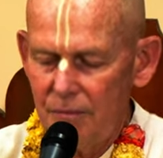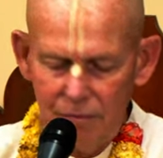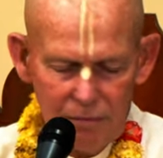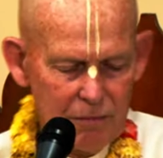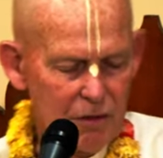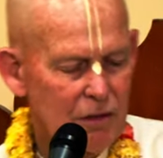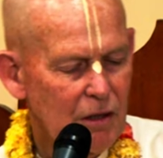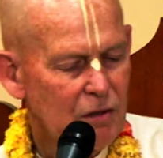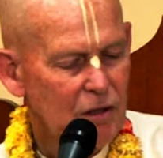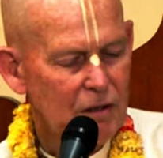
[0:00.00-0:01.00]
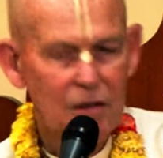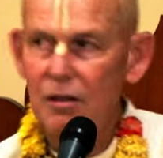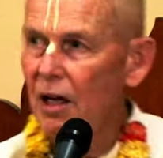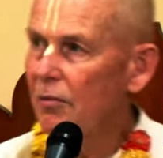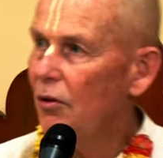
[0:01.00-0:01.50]
I'm just going to check the
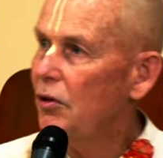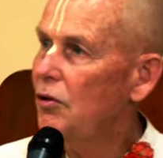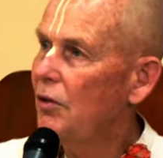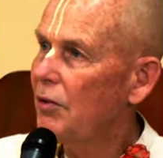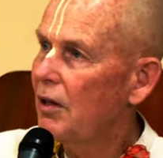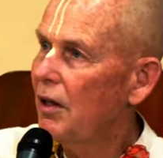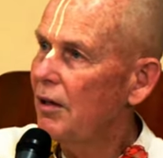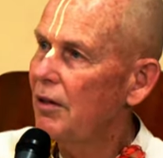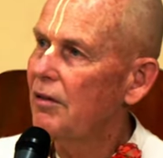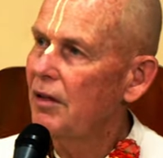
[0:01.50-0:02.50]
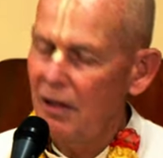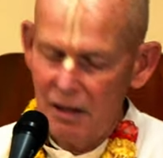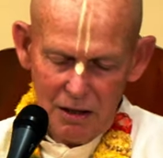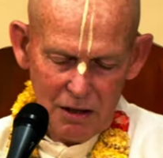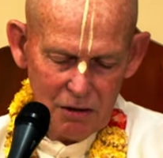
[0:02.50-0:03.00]
time. Oh, you do have a clock here.
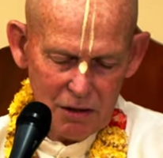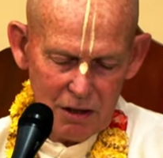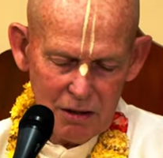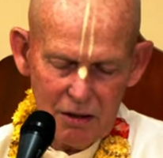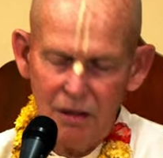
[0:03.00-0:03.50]
Okay.